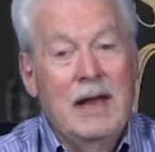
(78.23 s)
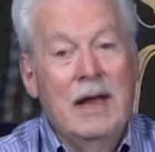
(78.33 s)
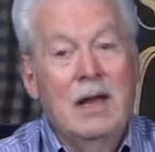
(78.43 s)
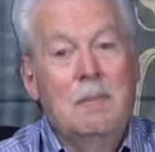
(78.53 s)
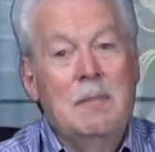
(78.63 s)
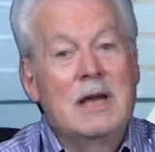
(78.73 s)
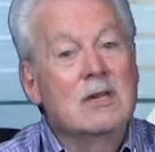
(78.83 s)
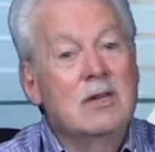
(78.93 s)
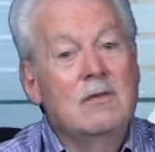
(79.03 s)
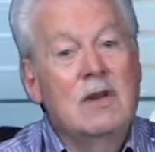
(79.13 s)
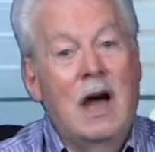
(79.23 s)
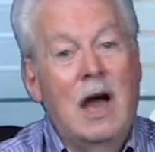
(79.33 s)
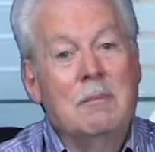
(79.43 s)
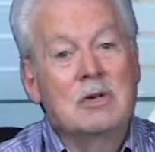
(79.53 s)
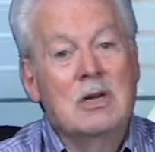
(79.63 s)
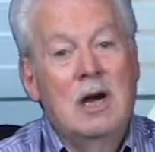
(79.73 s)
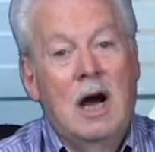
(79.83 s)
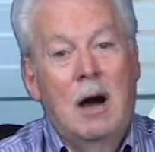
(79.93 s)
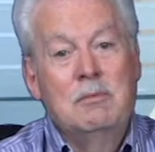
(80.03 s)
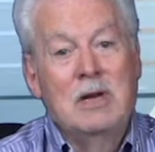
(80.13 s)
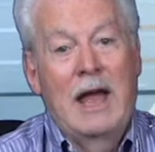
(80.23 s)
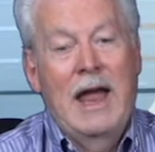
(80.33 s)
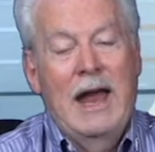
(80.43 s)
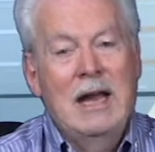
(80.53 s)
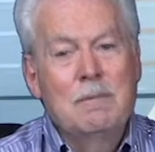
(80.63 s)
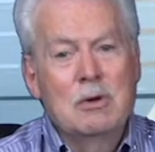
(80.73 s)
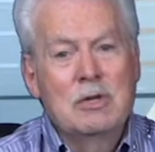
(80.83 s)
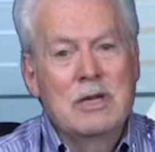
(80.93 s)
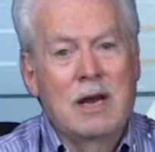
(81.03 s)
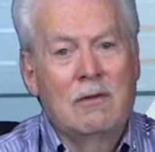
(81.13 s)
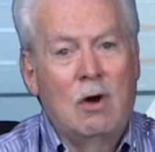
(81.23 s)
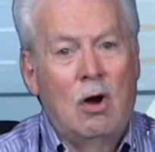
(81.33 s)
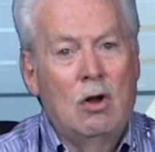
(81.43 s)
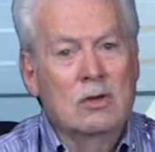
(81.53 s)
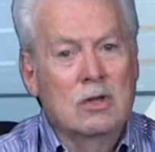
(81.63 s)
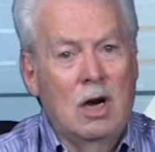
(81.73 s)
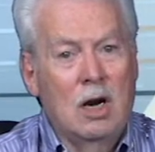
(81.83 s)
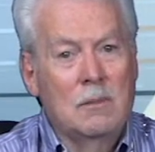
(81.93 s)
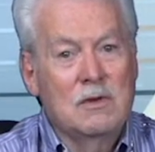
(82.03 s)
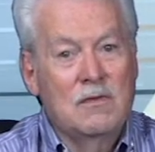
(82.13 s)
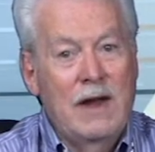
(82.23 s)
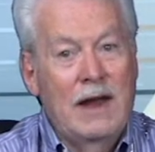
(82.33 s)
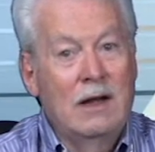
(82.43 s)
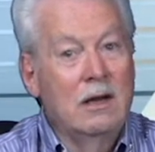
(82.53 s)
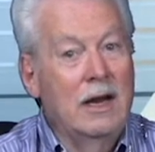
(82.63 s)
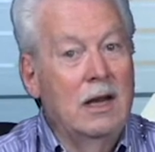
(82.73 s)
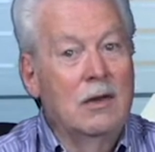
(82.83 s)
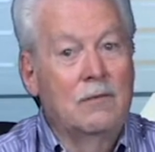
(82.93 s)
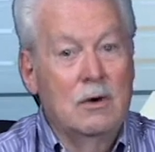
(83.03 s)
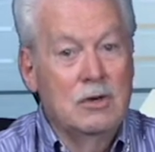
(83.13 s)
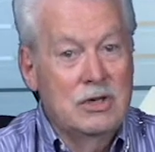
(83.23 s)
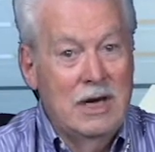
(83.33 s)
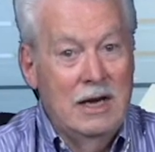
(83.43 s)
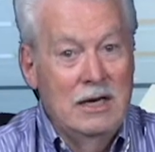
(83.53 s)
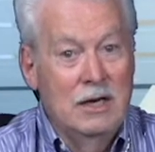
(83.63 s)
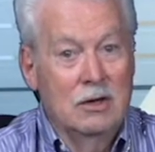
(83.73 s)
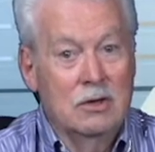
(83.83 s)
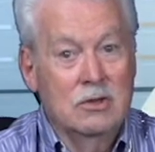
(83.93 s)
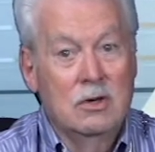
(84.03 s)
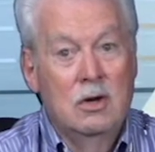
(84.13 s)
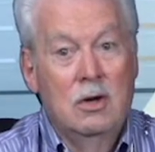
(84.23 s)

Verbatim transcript: In the best of times, up to 80% of all startups fail in the first 10 years.